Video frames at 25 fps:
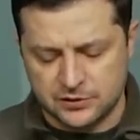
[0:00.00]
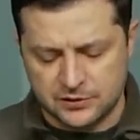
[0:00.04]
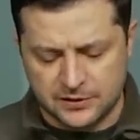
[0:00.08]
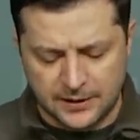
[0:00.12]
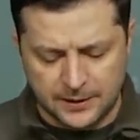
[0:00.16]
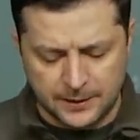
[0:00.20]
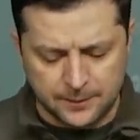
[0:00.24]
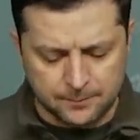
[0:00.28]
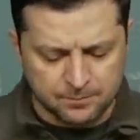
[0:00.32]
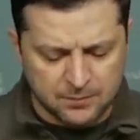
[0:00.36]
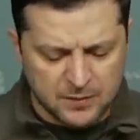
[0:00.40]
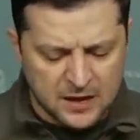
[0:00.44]

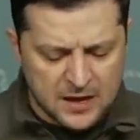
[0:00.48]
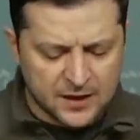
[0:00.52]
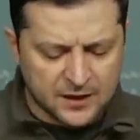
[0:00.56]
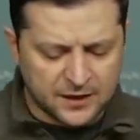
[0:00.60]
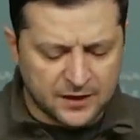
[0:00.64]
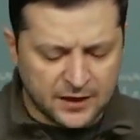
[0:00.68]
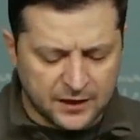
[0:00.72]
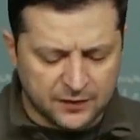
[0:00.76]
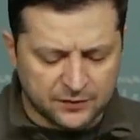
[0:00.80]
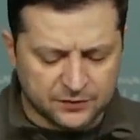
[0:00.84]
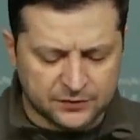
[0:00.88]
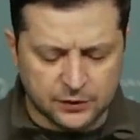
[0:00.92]
our land,
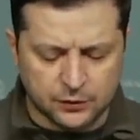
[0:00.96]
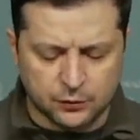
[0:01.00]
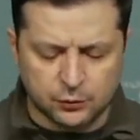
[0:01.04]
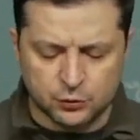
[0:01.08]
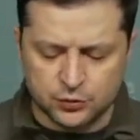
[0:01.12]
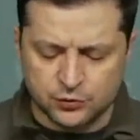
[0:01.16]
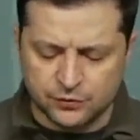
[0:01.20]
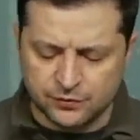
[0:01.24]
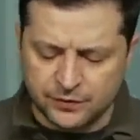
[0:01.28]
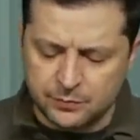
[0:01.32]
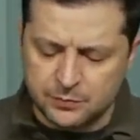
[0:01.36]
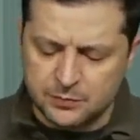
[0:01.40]
and our
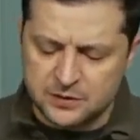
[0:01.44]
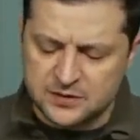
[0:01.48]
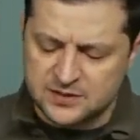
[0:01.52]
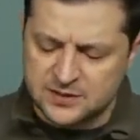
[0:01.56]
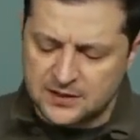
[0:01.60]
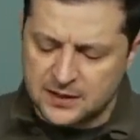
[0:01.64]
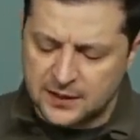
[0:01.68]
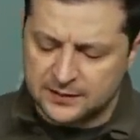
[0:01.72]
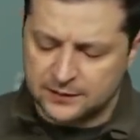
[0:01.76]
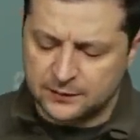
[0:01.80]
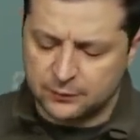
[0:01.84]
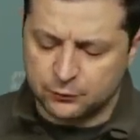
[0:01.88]

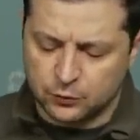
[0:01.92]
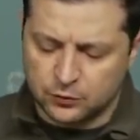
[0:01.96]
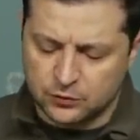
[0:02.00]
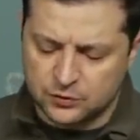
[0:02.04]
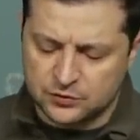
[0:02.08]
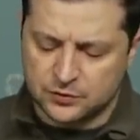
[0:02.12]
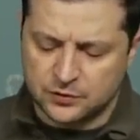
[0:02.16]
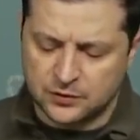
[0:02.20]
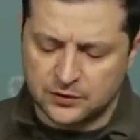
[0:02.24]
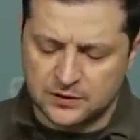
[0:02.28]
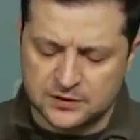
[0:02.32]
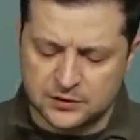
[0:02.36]
children's
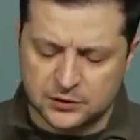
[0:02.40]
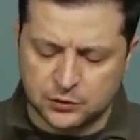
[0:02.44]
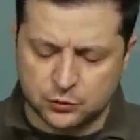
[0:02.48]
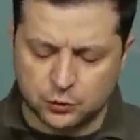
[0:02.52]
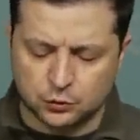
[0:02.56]
futures.